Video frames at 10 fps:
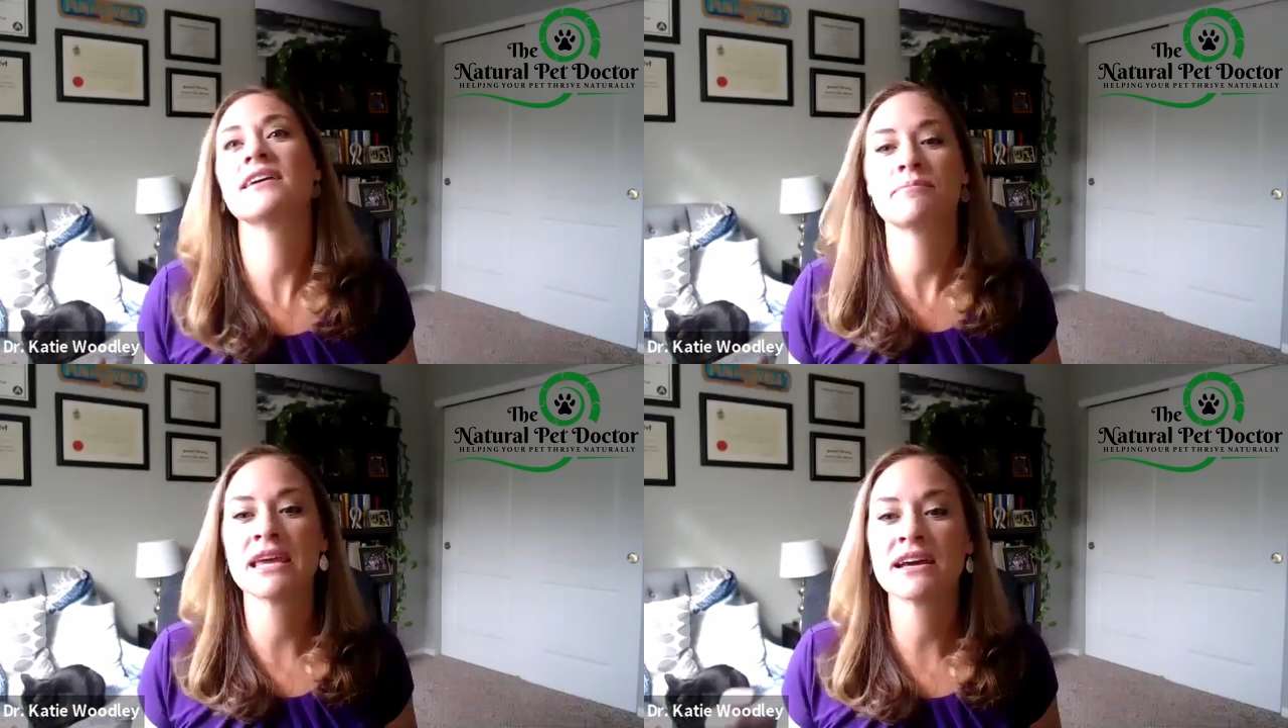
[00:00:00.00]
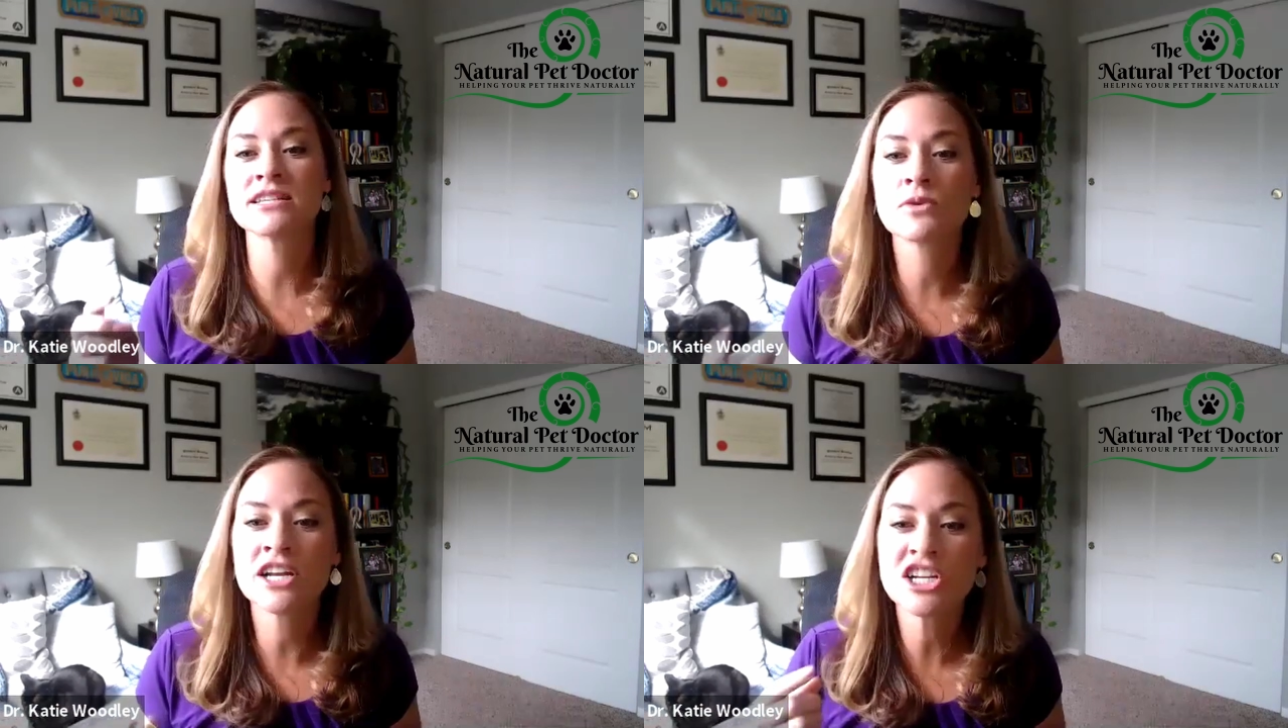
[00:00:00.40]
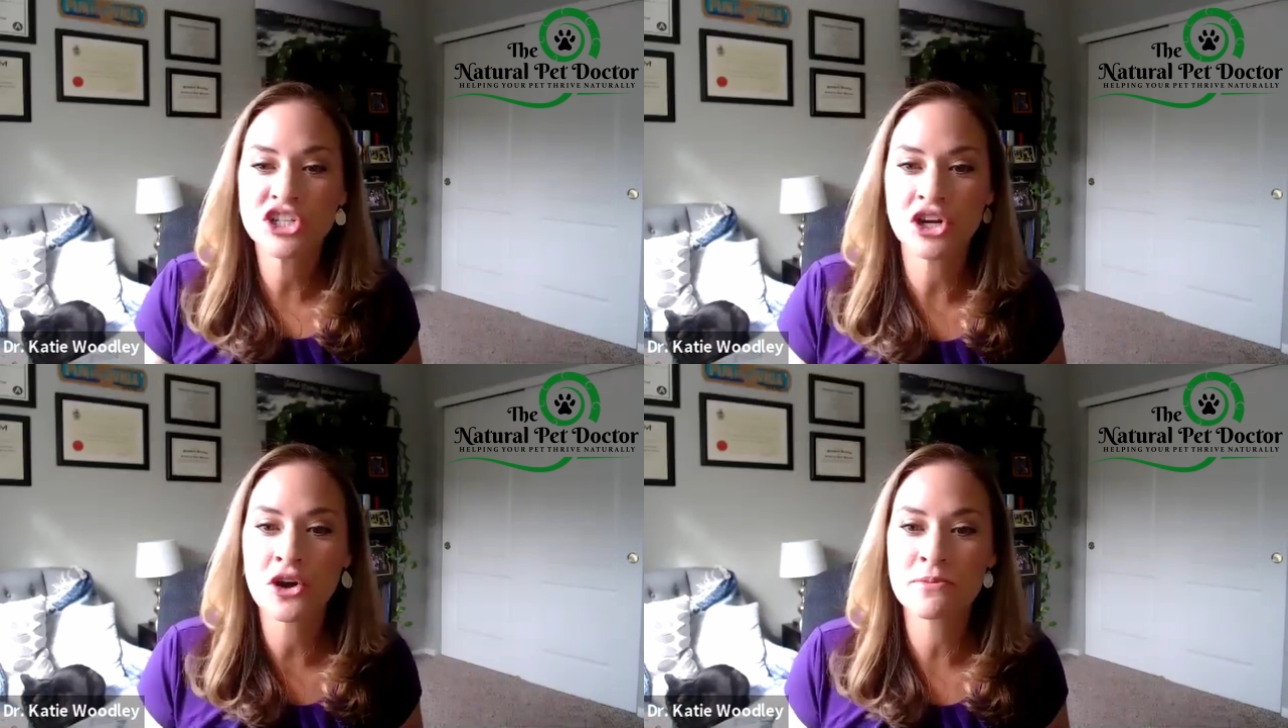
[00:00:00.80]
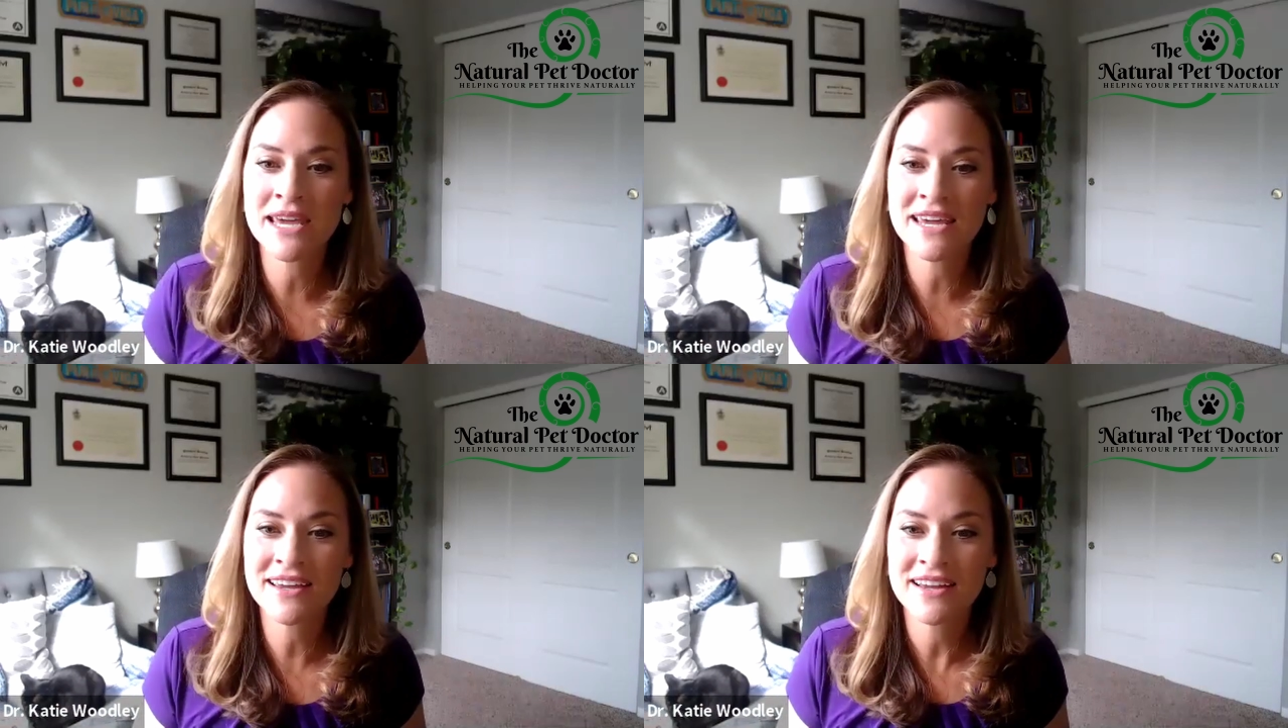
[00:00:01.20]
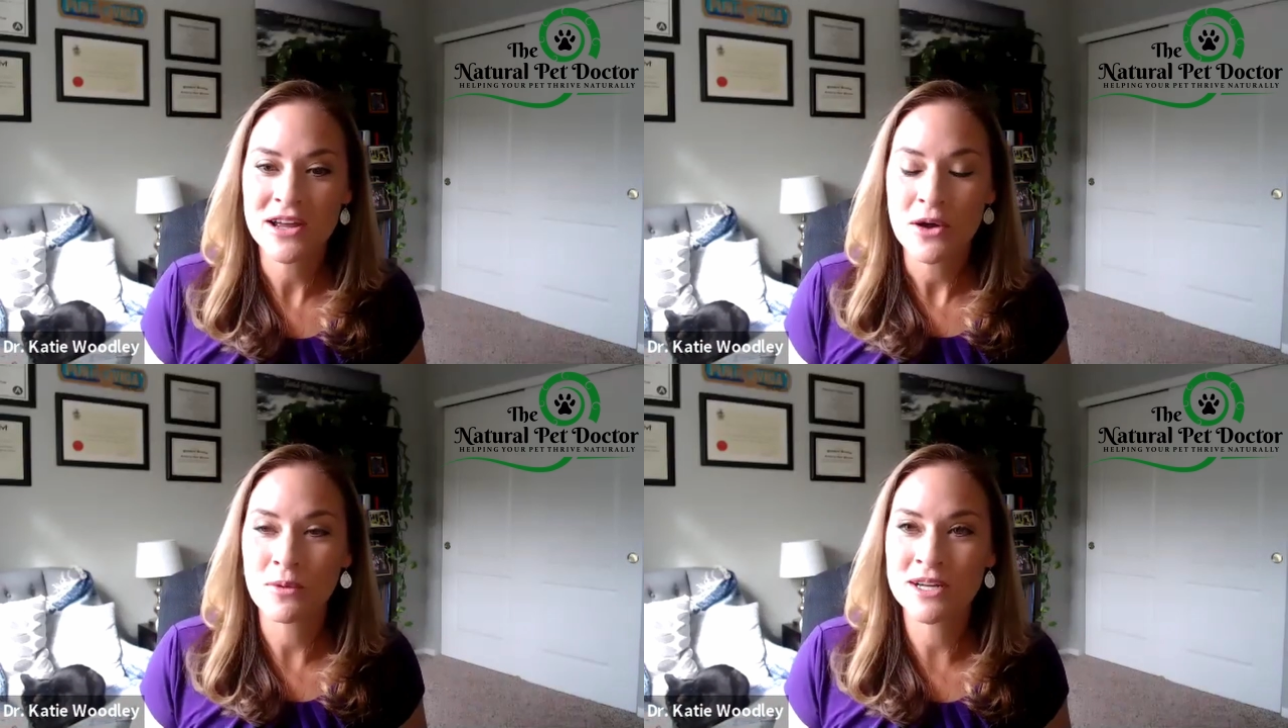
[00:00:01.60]
Because what it showed me
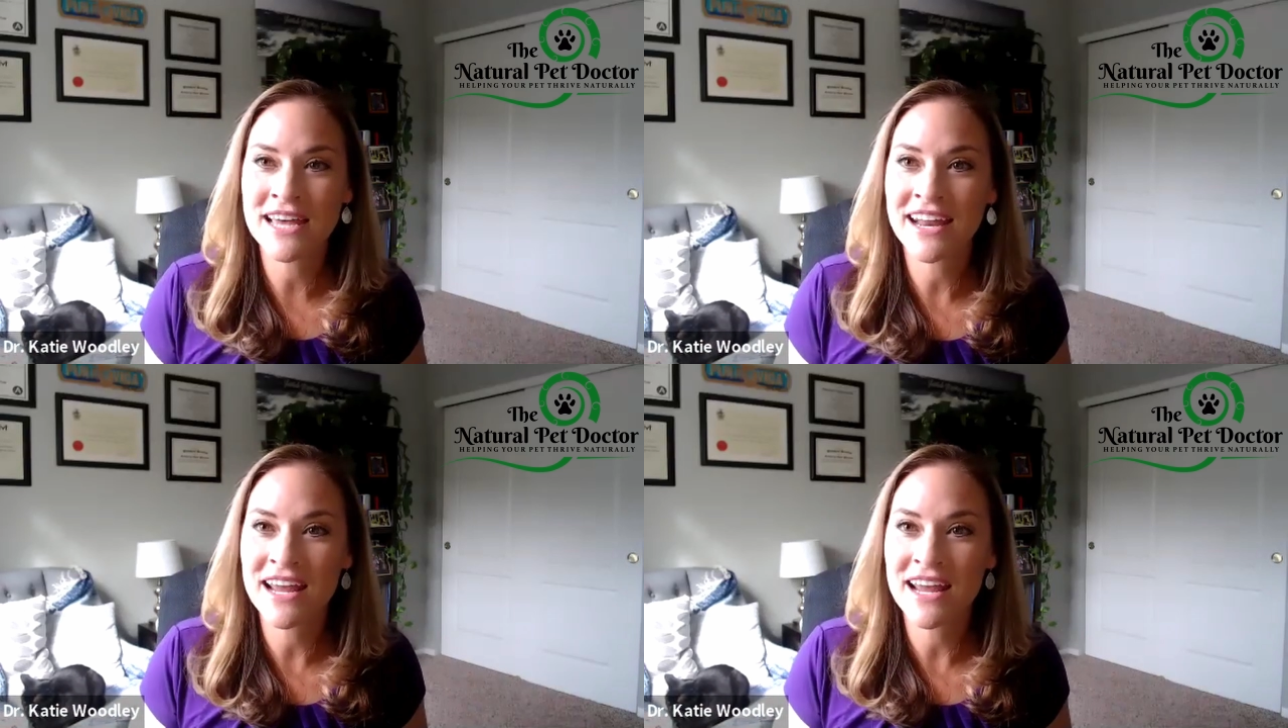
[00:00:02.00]
was that